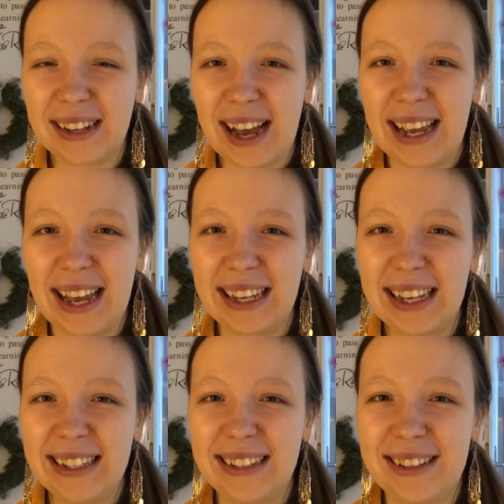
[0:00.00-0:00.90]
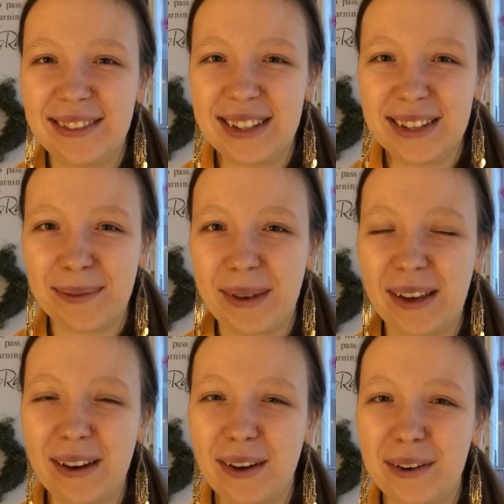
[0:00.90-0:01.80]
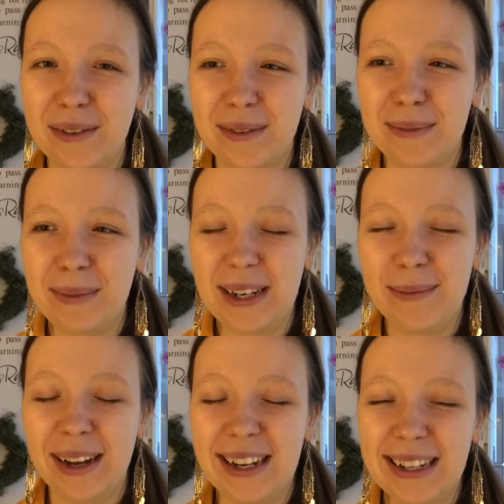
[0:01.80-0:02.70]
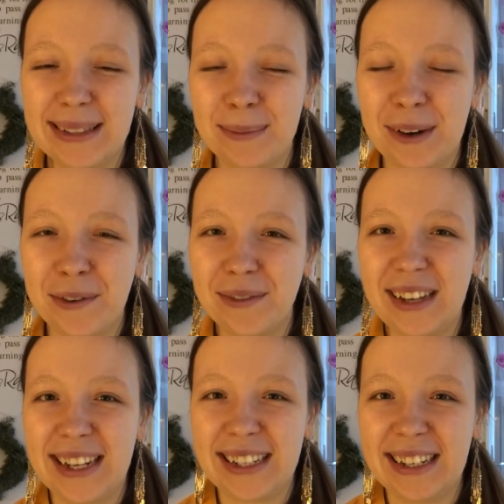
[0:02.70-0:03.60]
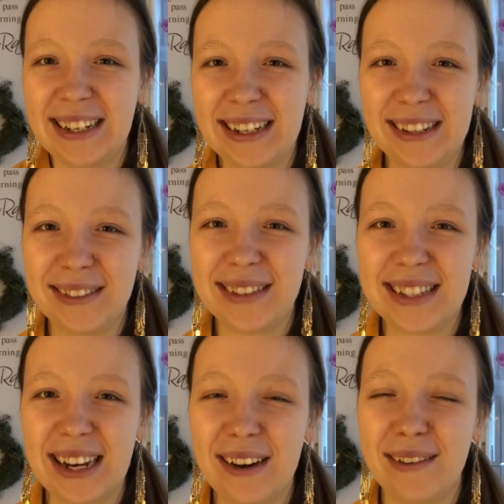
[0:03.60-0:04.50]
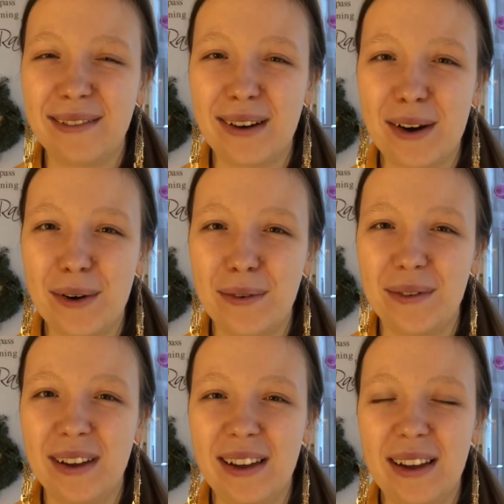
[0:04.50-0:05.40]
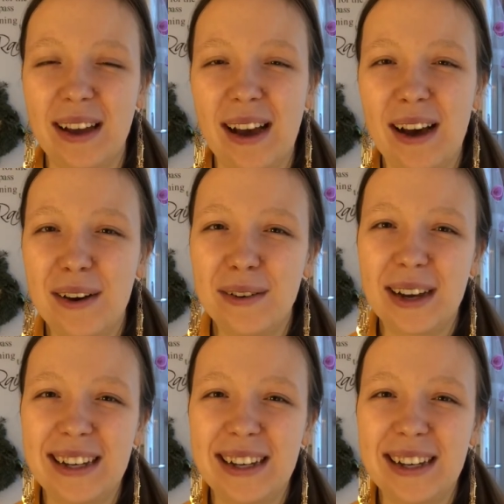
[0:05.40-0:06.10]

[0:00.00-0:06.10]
I get into a topic of minimalism, of getting rid of stuff, of how